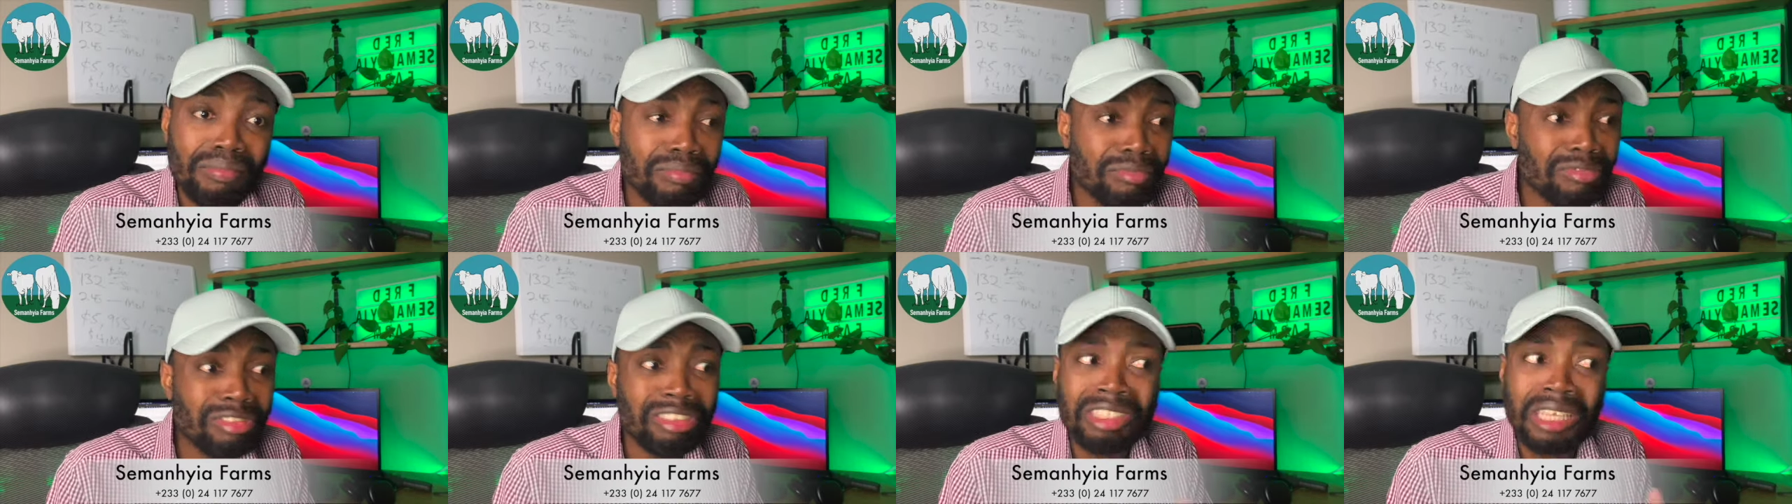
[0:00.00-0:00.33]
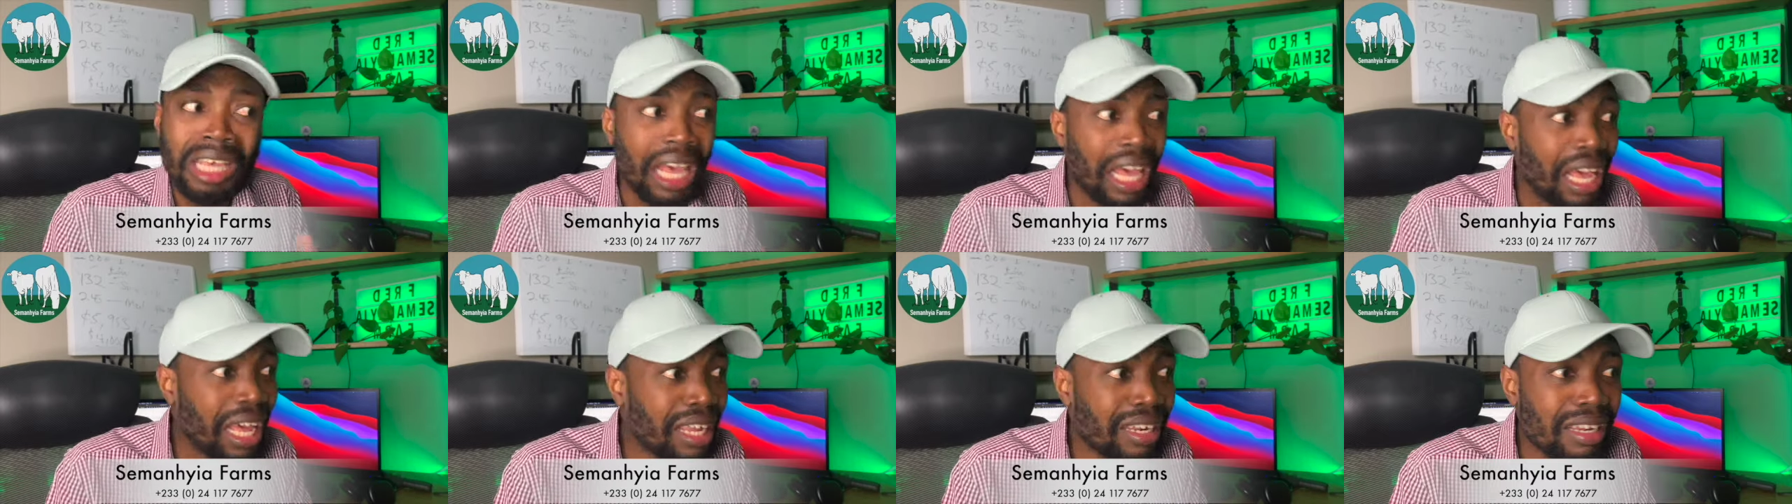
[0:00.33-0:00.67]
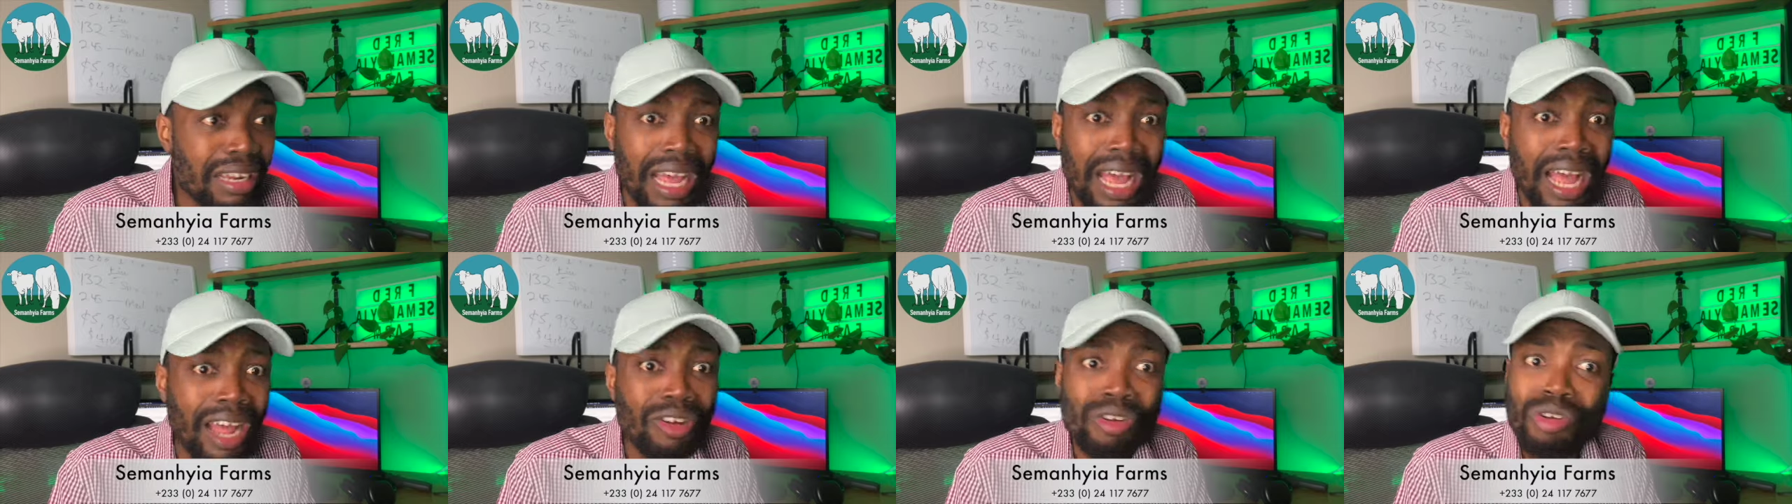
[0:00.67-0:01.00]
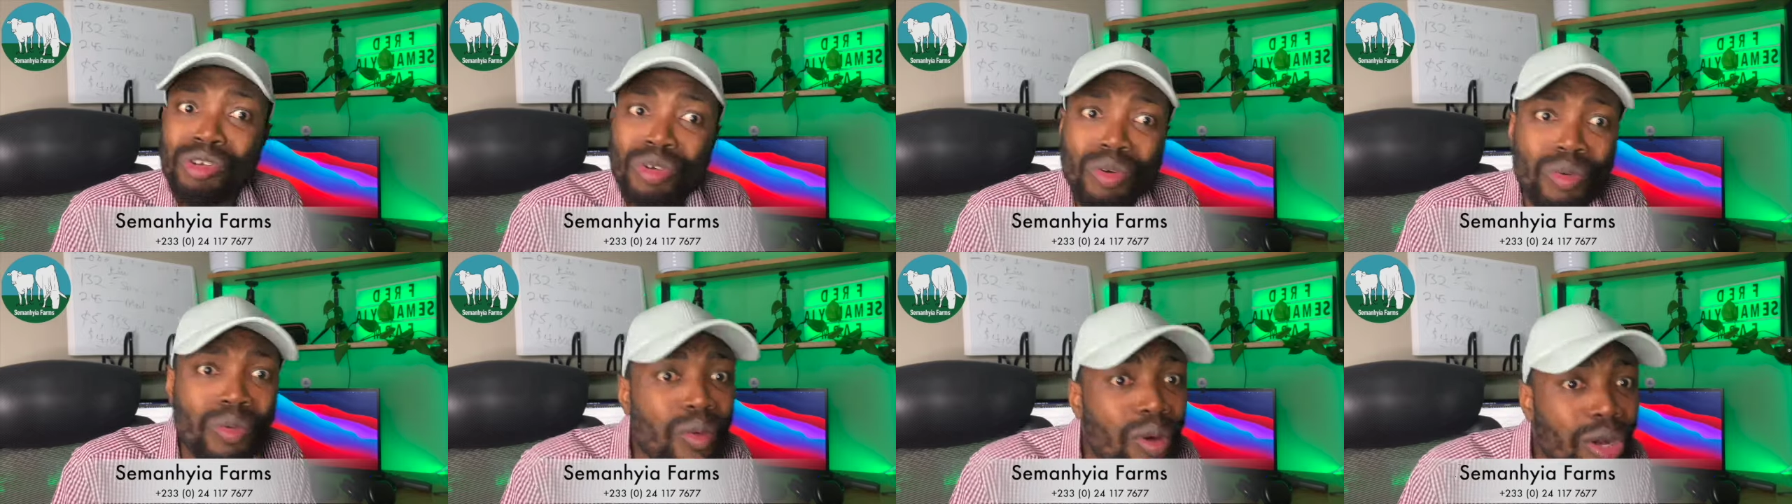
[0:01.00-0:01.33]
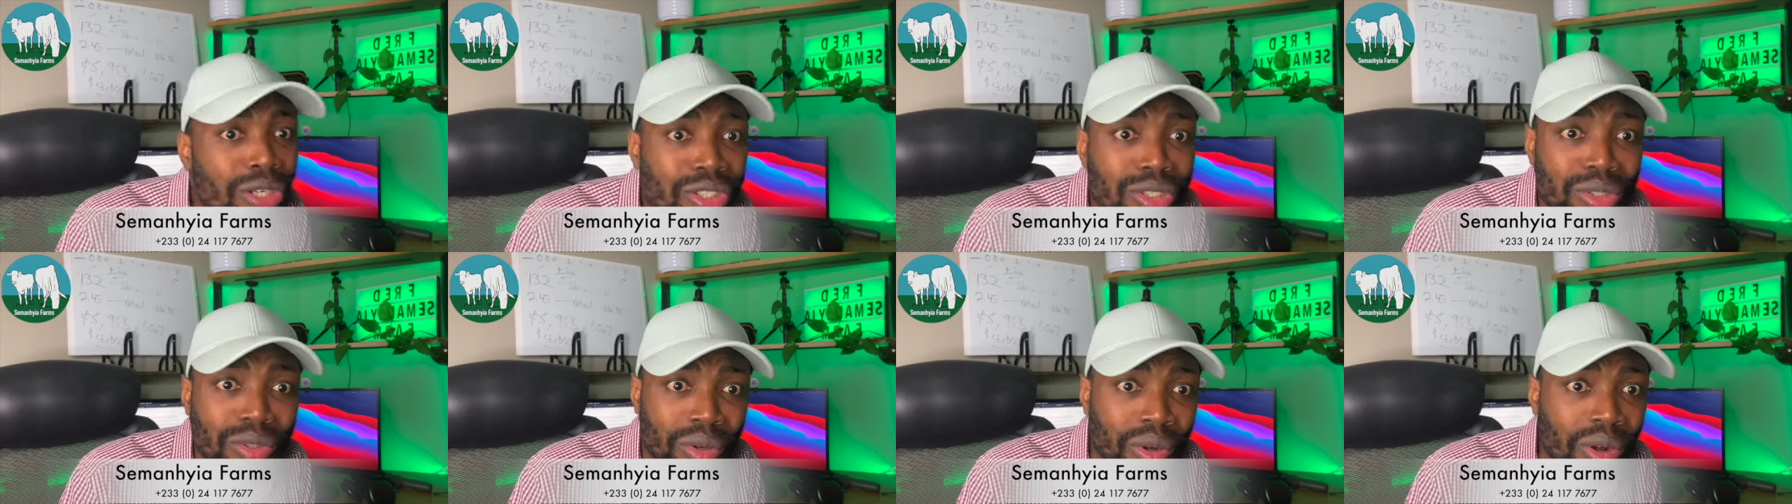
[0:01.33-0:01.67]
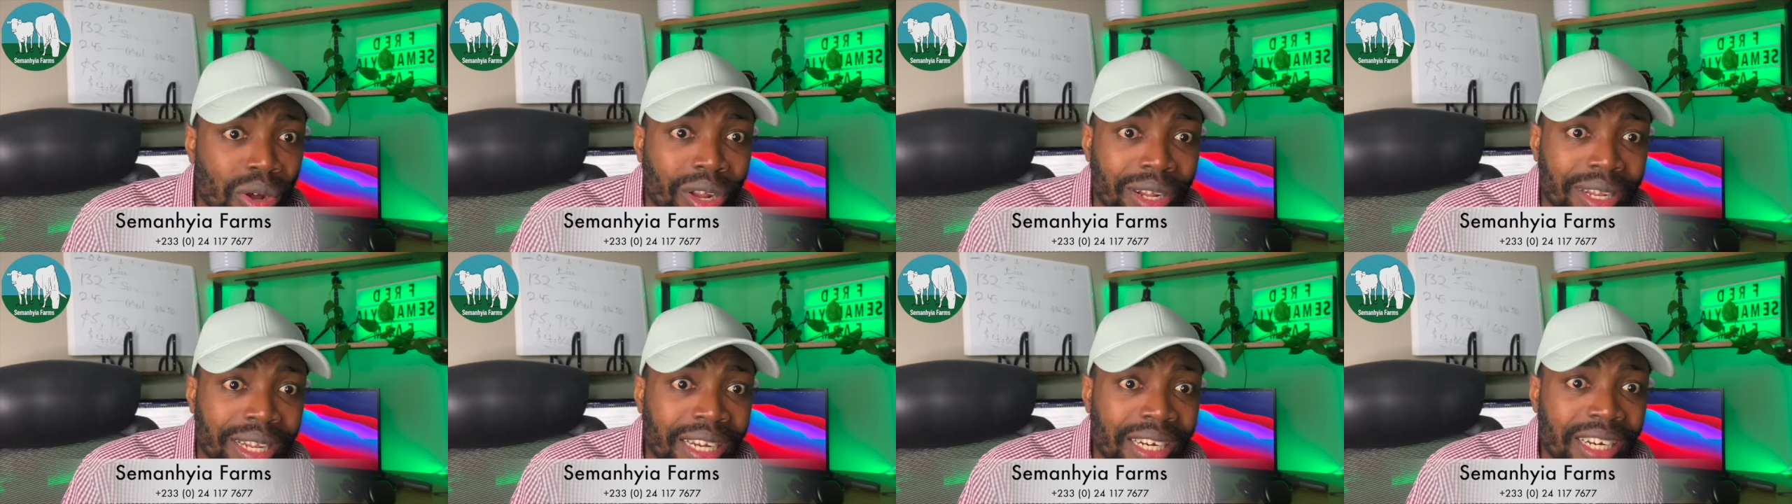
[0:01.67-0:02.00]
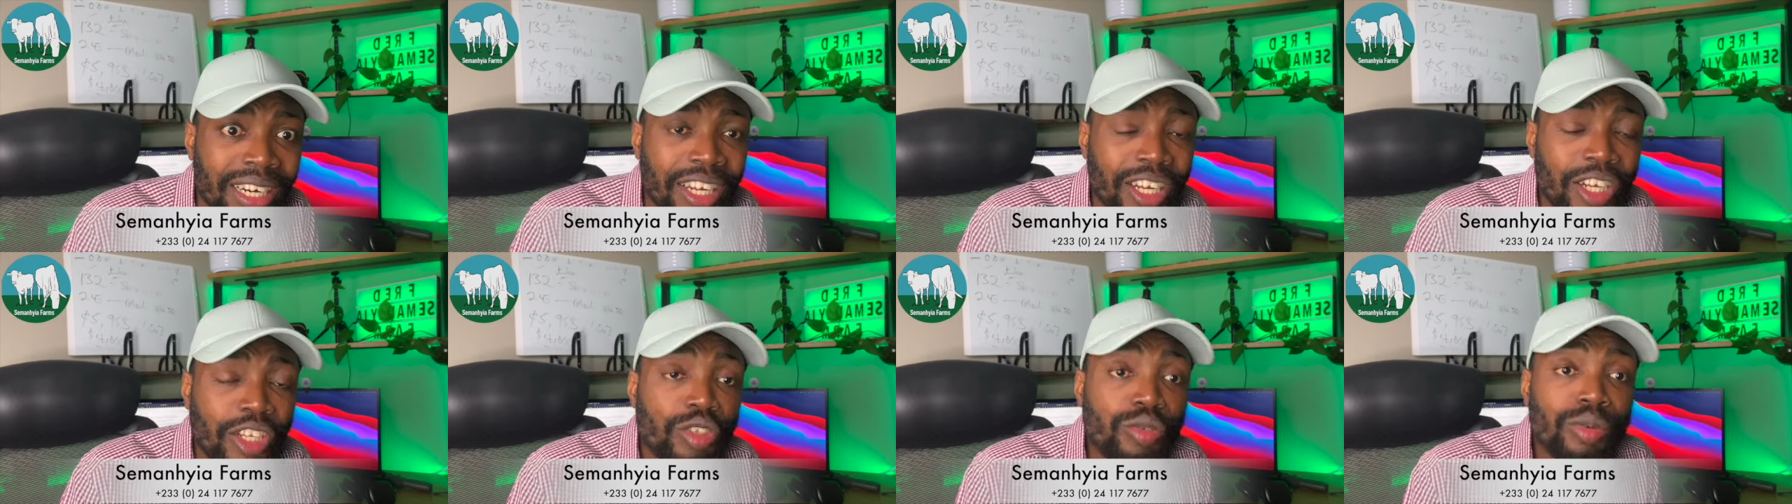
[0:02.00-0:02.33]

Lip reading: scared, I don't know what to call it,